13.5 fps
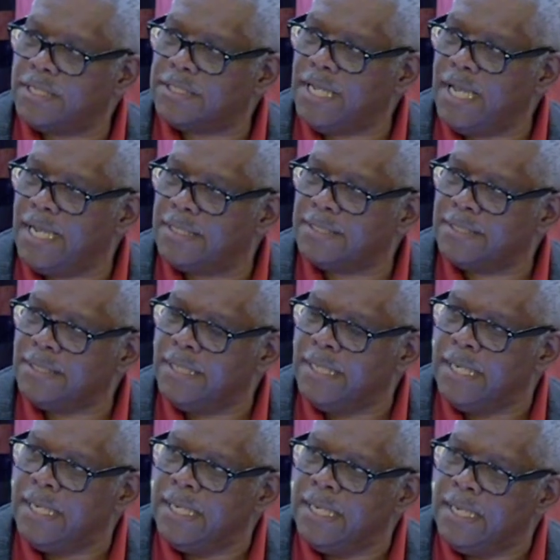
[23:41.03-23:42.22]
says,
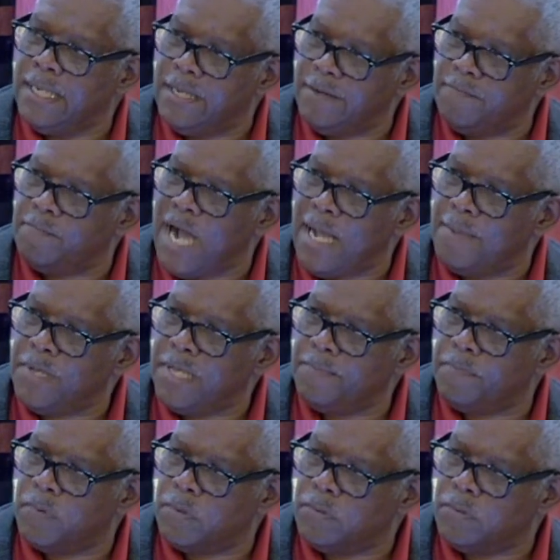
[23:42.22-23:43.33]
if my people